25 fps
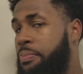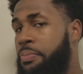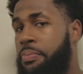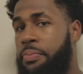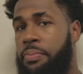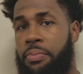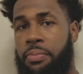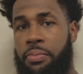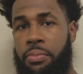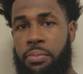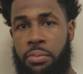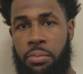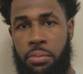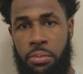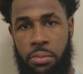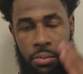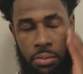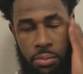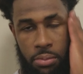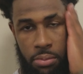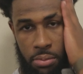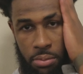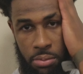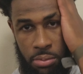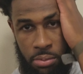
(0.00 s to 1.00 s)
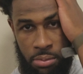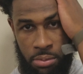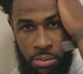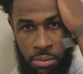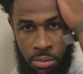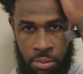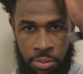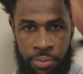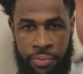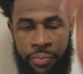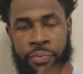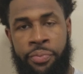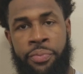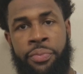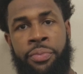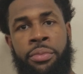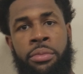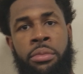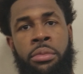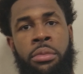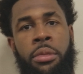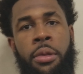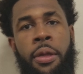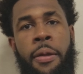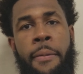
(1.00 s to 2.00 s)
I know you guys want to celebrate
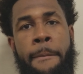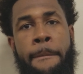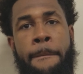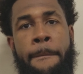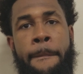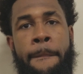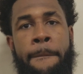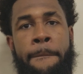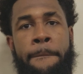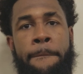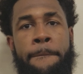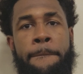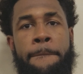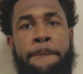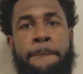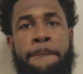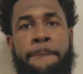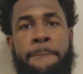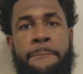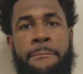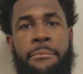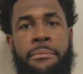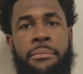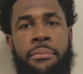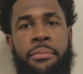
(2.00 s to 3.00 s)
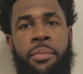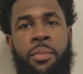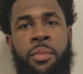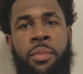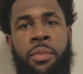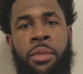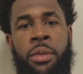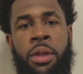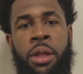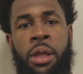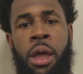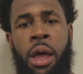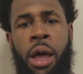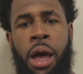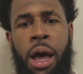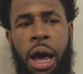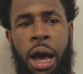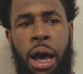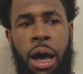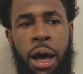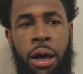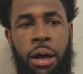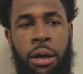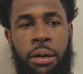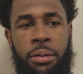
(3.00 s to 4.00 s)
this win, but how quickly do you turn the page?
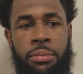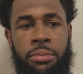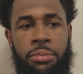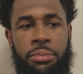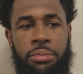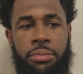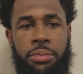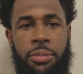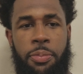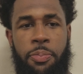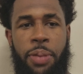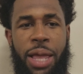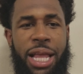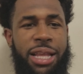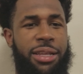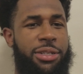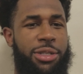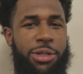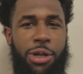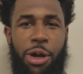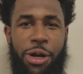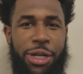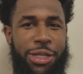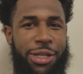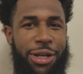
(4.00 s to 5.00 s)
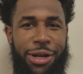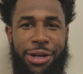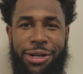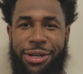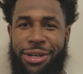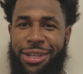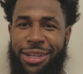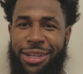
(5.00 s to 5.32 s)
Um, page is already turned.